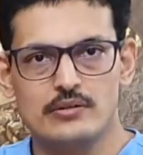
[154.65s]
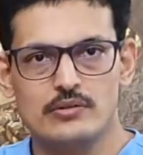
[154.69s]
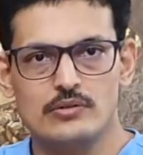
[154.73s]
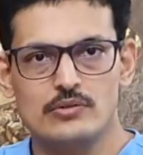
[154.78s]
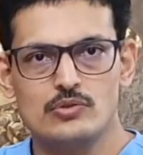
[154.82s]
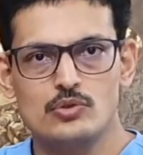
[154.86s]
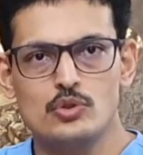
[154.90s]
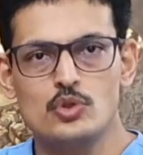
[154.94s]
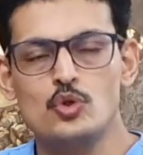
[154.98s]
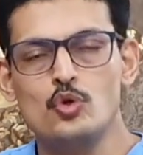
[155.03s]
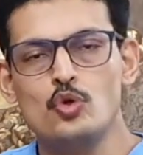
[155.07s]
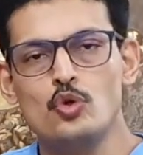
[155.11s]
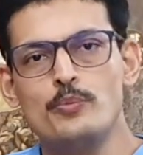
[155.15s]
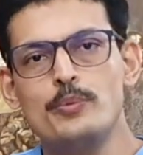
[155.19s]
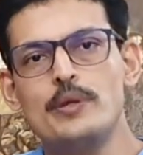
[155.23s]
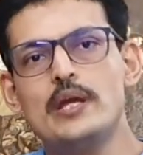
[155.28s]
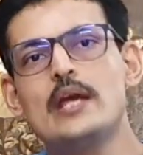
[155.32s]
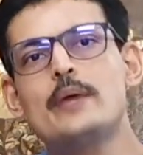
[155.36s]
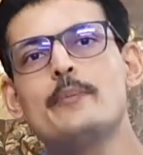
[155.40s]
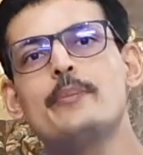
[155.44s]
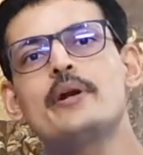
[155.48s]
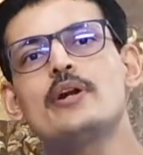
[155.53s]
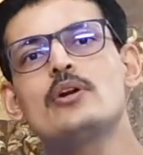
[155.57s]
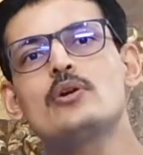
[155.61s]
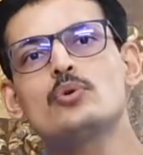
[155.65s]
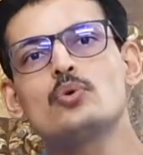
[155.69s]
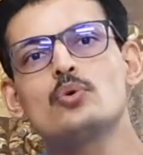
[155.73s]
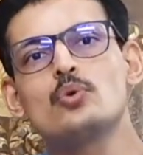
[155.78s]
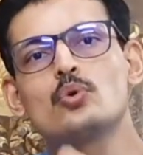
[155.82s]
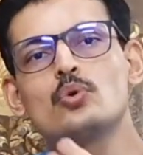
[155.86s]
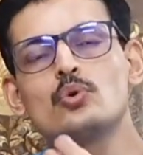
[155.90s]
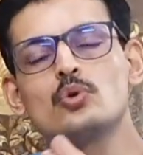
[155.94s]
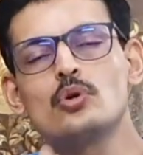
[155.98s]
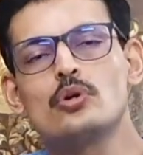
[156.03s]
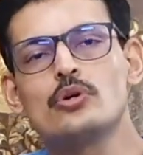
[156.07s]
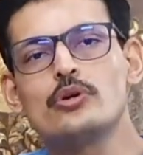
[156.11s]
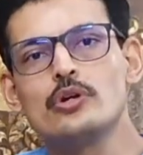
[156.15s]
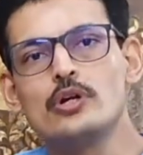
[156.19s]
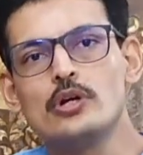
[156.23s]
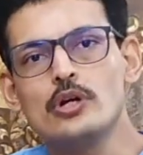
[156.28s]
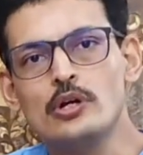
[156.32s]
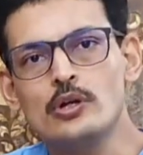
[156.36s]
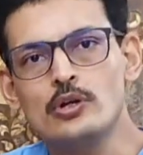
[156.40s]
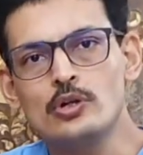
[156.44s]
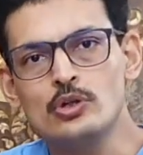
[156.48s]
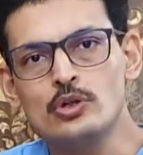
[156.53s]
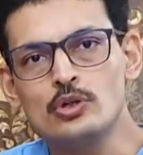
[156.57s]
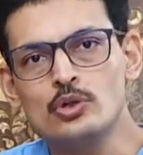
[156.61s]
So you will be able to
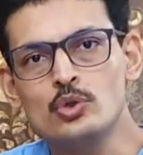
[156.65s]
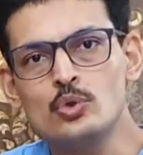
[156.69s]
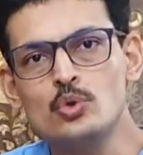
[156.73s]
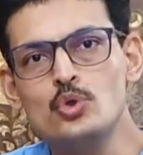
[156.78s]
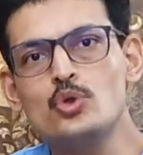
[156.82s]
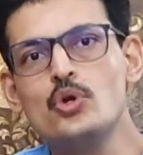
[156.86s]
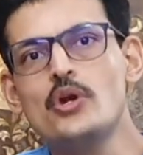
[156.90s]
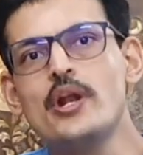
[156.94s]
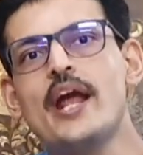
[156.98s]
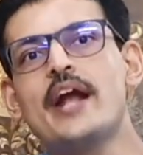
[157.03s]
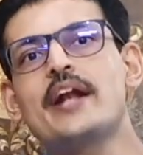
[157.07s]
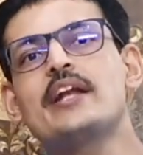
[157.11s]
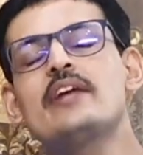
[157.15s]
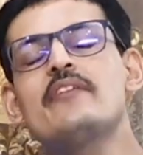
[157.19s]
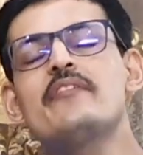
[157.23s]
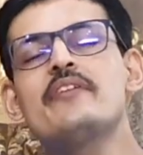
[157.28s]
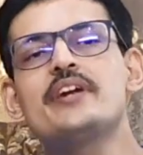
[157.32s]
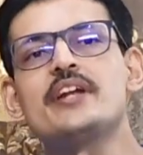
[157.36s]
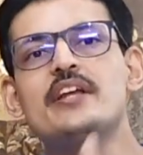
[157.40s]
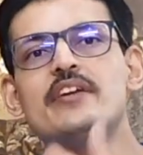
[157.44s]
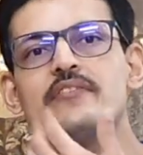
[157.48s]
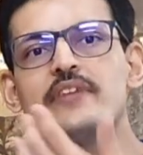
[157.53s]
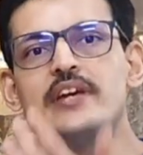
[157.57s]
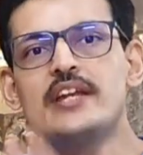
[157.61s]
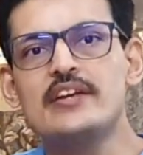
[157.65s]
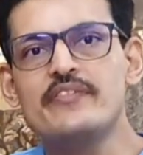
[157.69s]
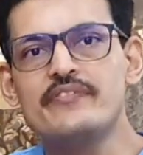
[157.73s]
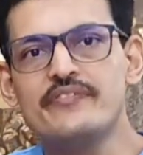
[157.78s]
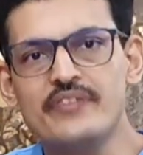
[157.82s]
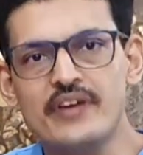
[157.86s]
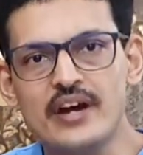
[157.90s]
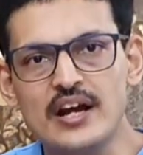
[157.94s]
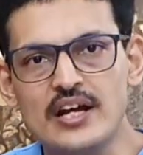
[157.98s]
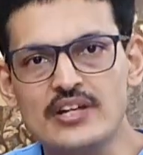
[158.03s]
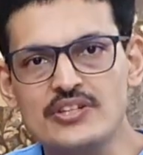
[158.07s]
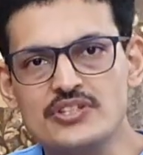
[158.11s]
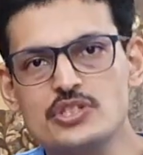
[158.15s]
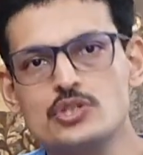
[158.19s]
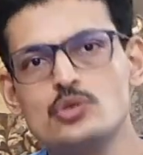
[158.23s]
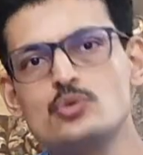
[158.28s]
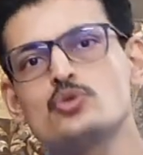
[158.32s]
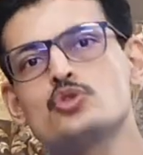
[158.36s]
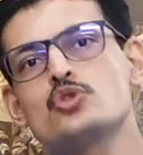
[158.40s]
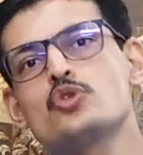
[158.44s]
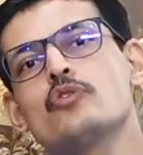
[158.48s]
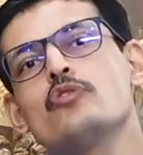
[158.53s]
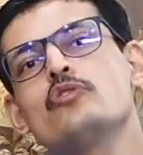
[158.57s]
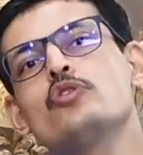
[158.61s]
do your activity very fast.
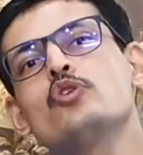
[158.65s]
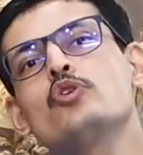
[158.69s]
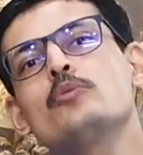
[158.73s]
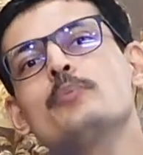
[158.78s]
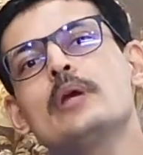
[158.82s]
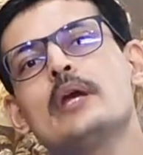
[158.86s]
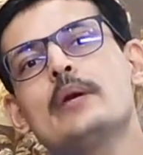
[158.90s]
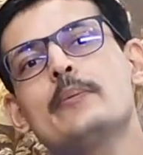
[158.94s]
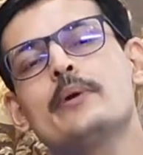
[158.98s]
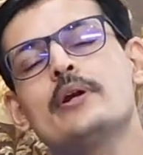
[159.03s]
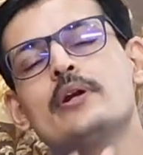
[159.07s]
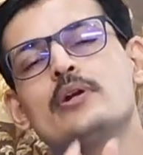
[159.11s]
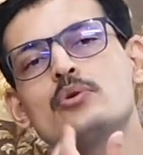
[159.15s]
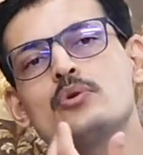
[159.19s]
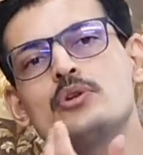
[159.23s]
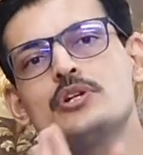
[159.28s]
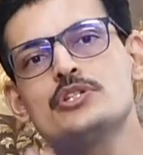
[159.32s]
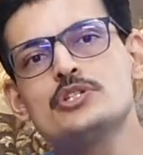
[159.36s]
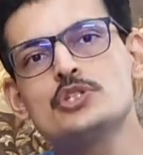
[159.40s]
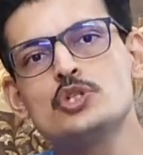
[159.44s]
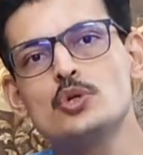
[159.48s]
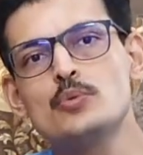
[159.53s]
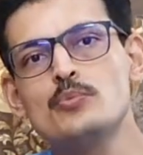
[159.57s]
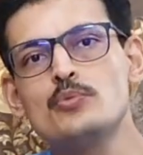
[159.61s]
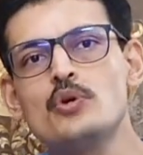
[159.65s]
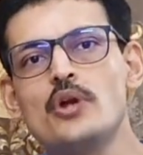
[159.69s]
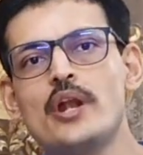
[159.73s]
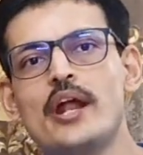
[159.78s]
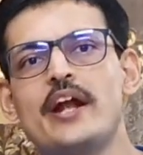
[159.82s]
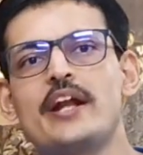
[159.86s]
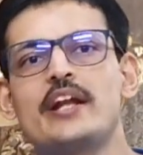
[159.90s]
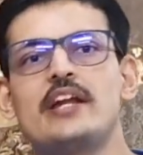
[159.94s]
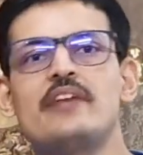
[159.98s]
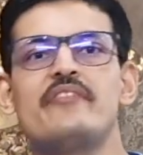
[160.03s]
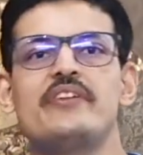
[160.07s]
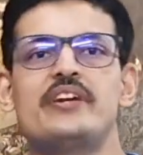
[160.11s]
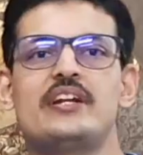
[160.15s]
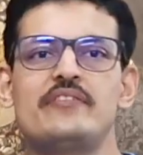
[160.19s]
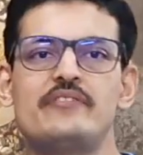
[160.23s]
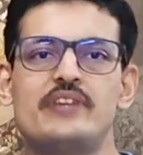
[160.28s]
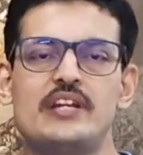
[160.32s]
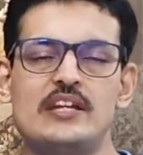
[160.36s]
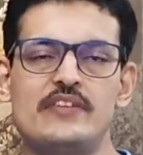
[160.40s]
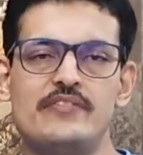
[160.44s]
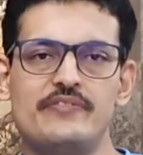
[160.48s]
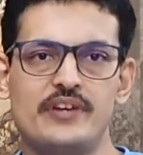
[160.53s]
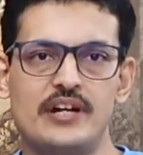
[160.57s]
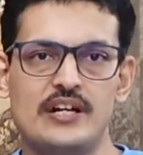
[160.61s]
You will be able to resume your activity
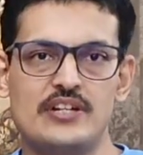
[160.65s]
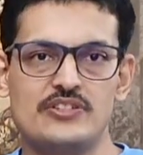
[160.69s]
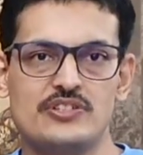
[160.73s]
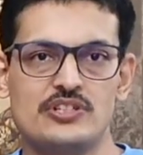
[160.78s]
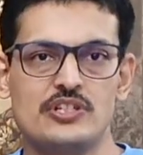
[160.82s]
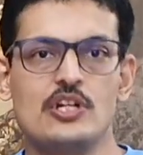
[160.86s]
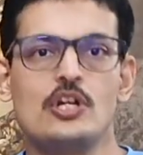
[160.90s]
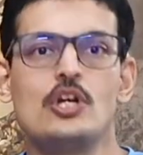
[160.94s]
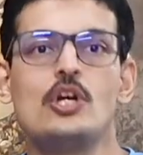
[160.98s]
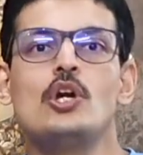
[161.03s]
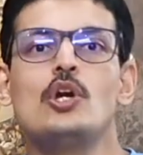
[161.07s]
very fast.